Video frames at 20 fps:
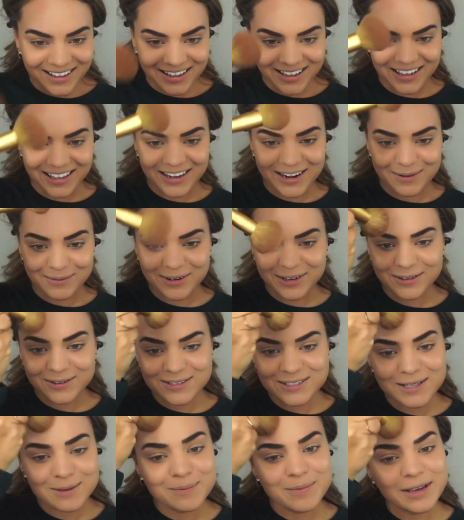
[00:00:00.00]
And I'm going to
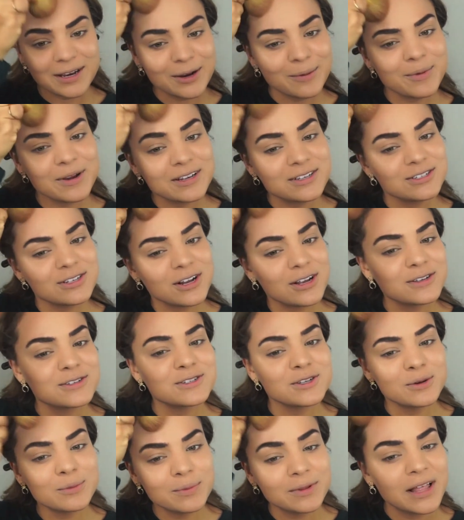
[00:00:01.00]
use the bigger brush to
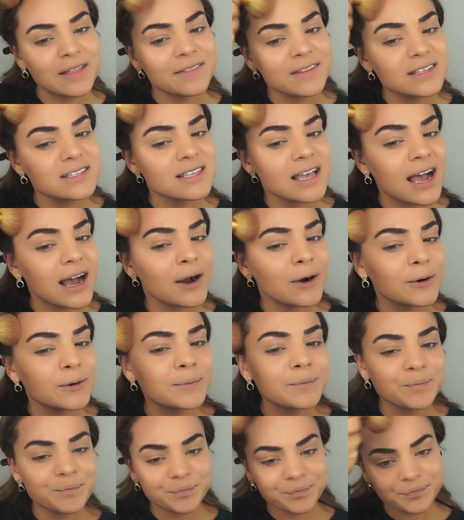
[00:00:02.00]
also blend this
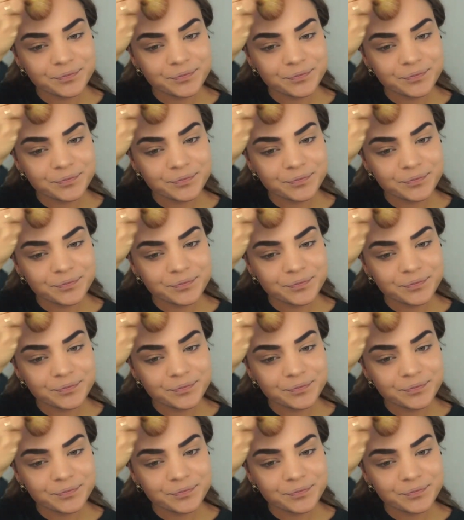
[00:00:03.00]
out.